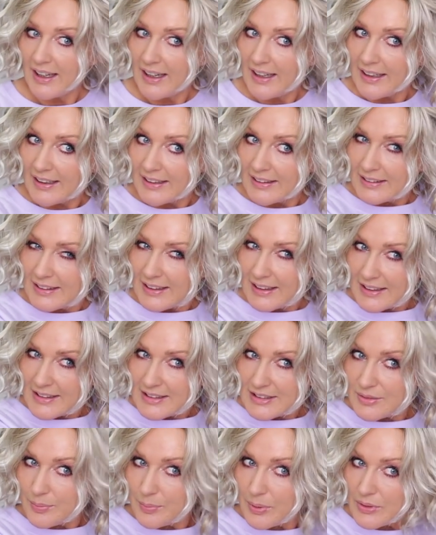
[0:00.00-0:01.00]
And I
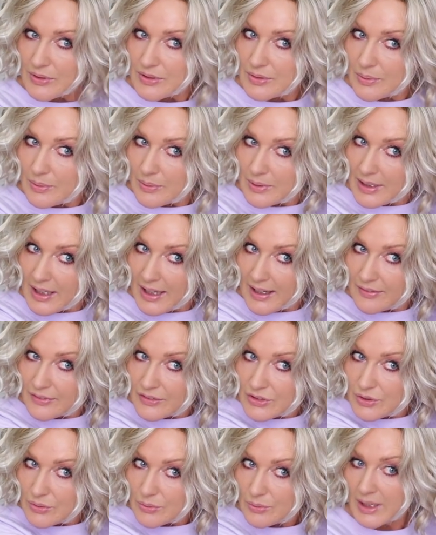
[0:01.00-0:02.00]
suppose we will
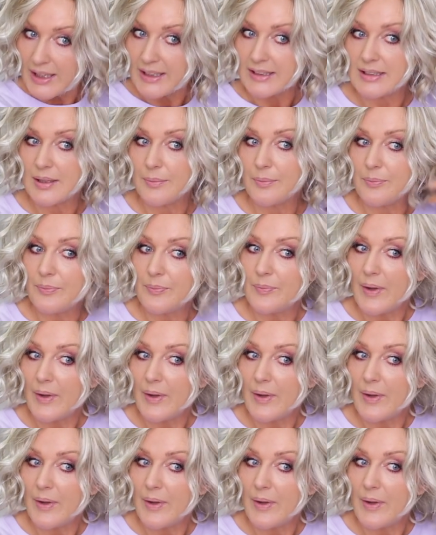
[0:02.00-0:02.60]
have to wait a,